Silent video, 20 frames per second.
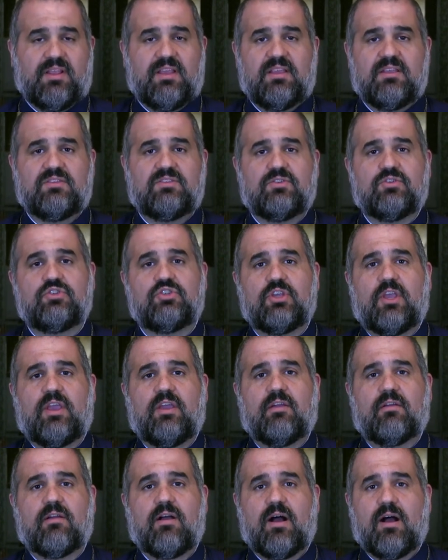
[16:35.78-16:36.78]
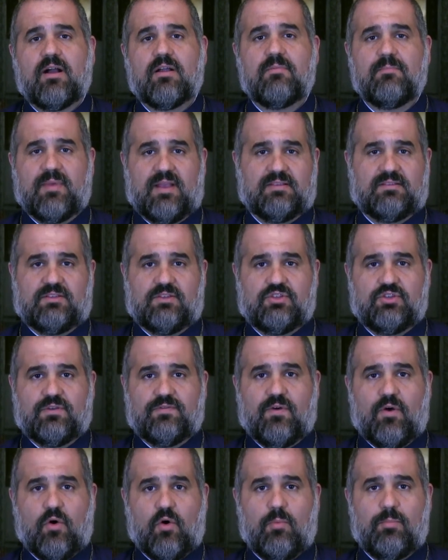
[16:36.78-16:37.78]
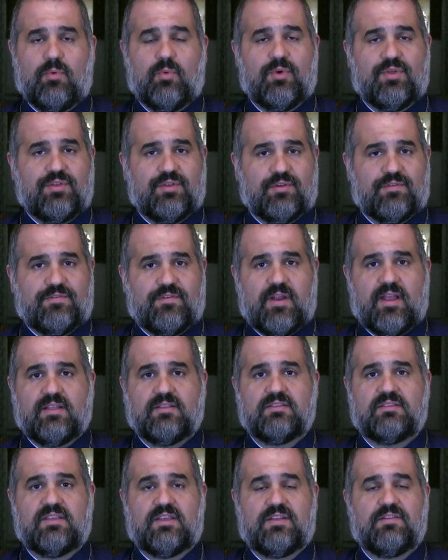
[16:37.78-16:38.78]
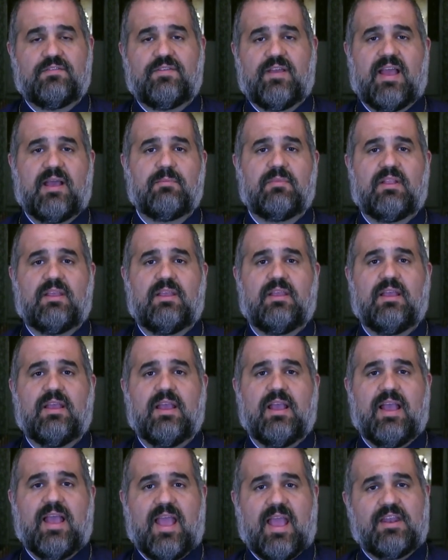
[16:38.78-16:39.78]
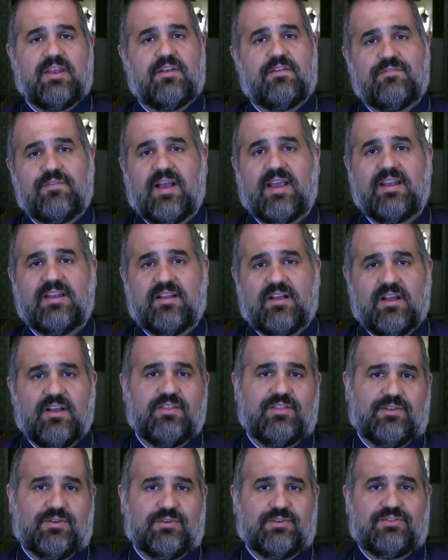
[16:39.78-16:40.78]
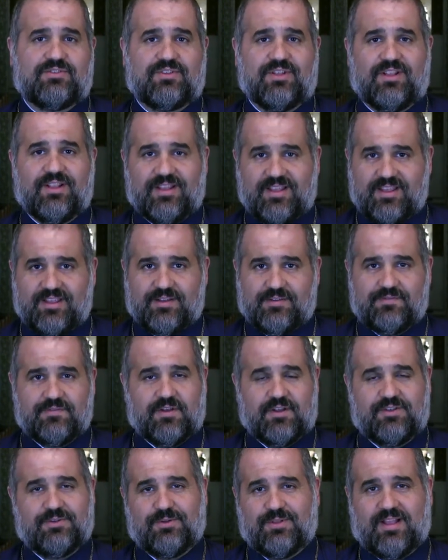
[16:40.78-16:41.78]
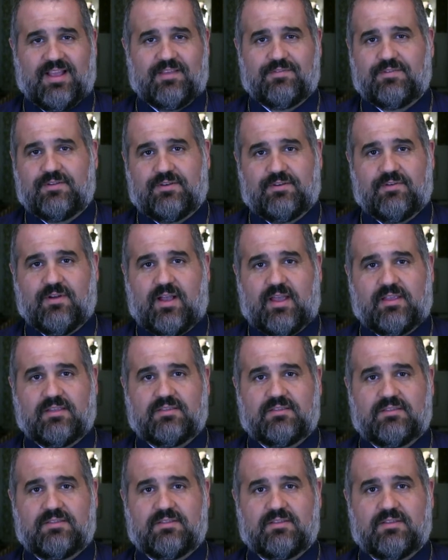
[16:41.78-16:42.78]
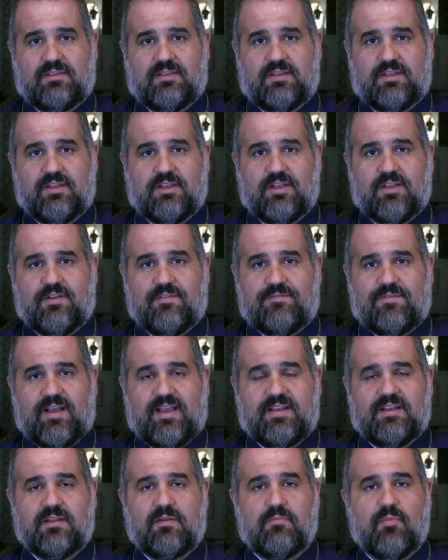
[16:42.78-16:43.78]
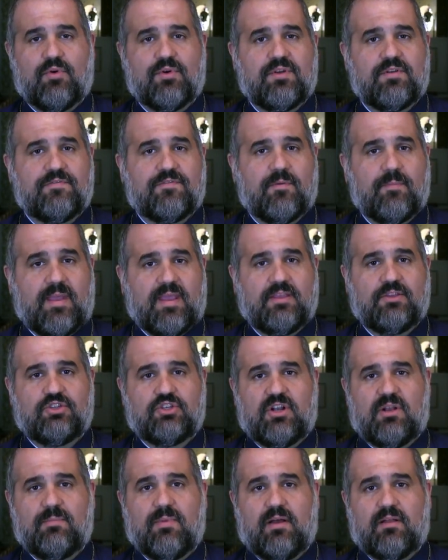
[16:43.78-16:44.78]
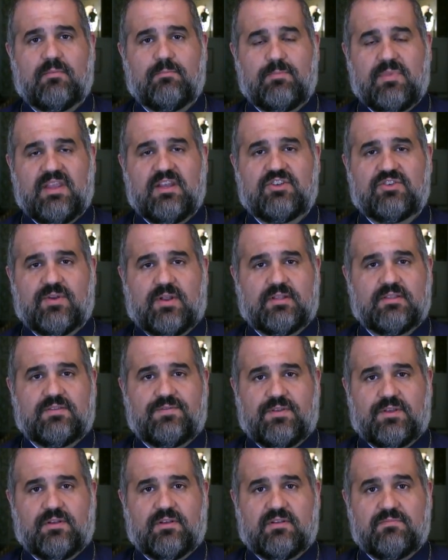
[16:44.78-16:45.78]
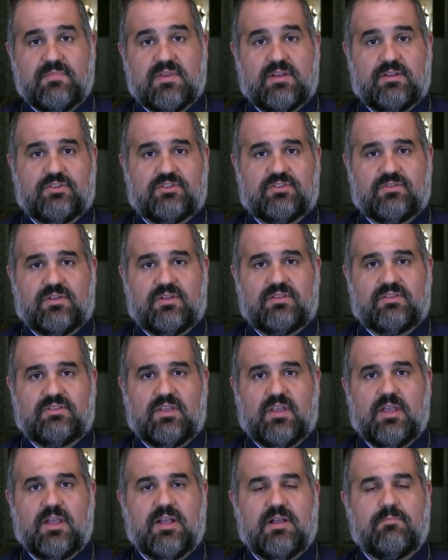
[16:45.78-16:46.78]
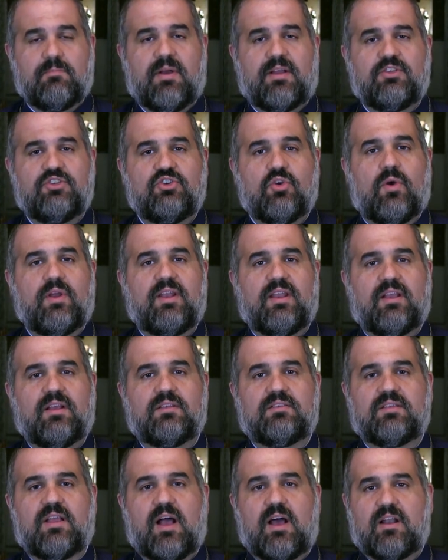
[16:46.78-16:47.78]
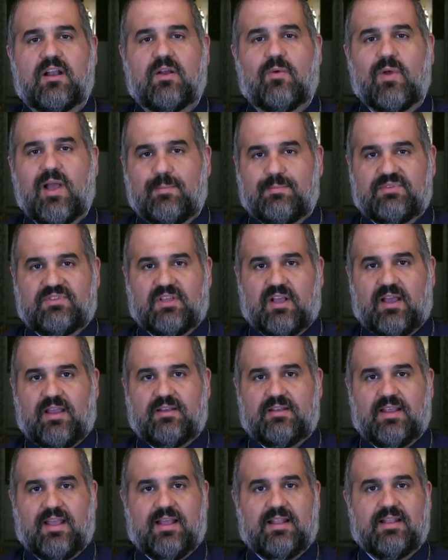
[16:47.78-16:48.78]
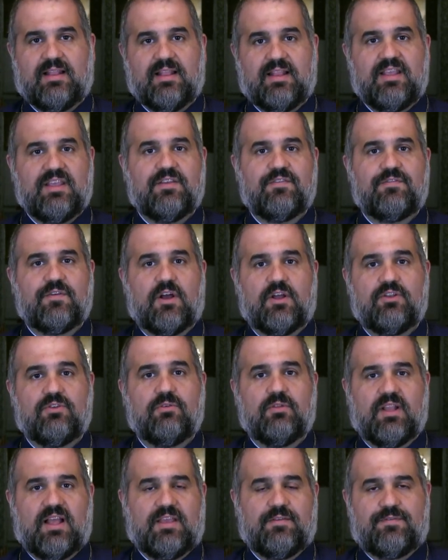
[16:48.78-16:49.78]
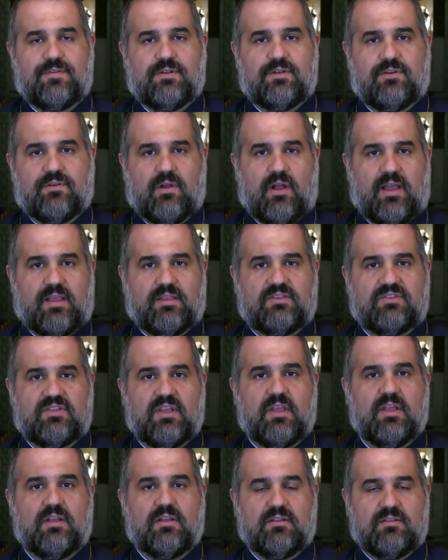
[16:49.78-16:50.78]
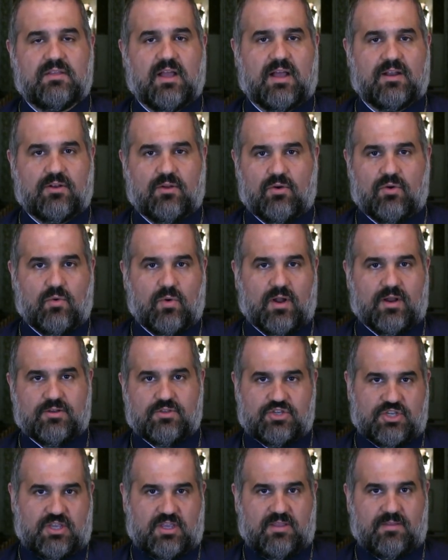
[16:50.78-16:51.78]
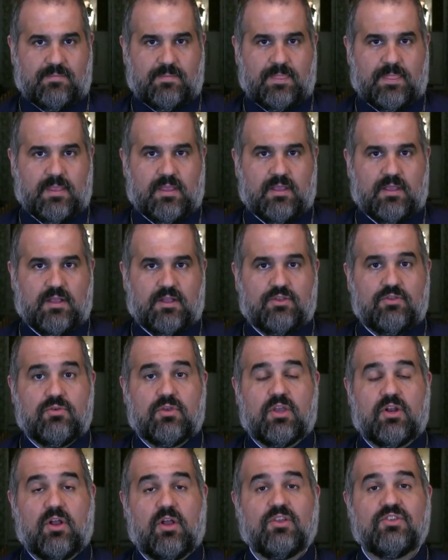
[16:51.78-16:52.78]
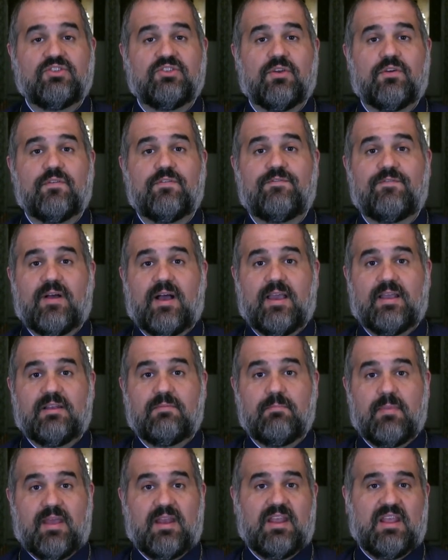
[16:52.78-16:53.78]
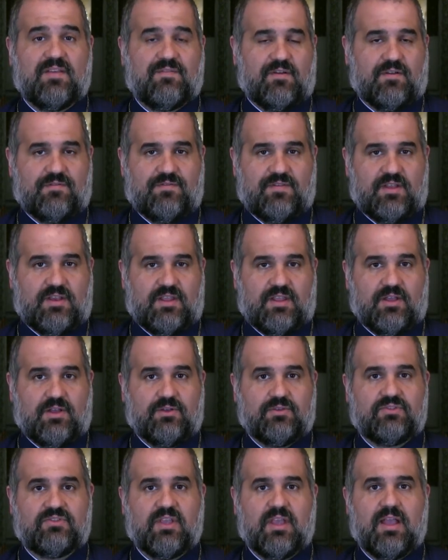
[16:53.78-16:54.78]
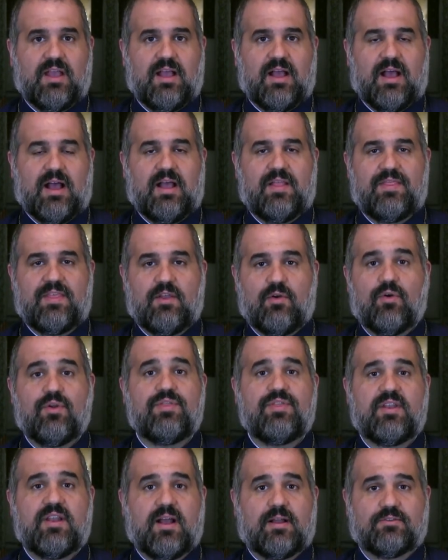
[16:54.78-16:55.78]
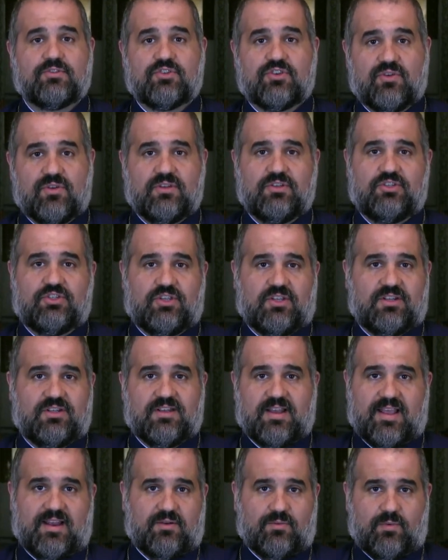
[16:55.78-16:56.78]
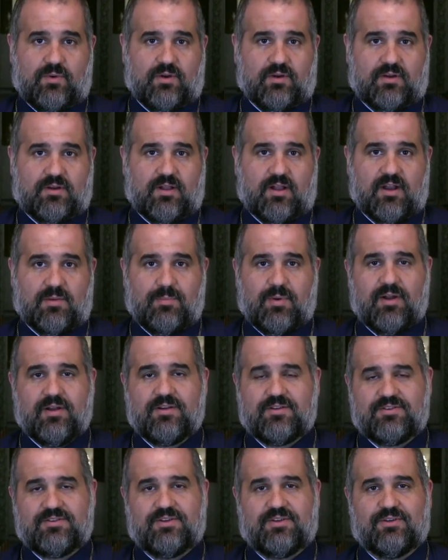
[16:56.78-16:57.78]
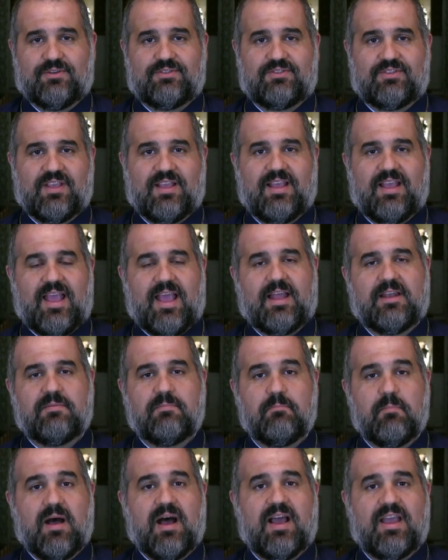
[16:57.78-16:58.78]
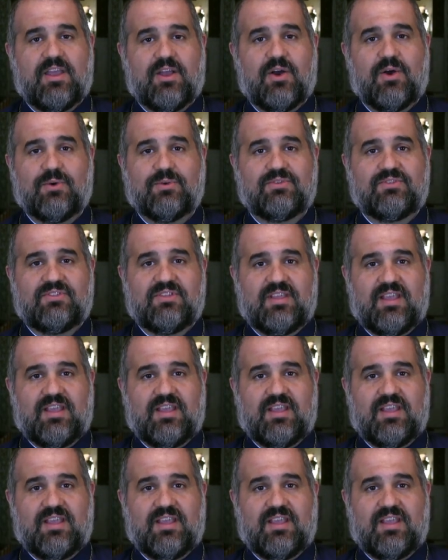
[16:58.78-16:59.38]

Please share our message of hope with your friends and family and invite others to live a new life in Christ. Find more information about Be Transfigured Ministries by joining us on our website at liveanewlifeinchrist.org. You can also find many of our videos on the Orthodox Christian Network, our partners at myocn.net.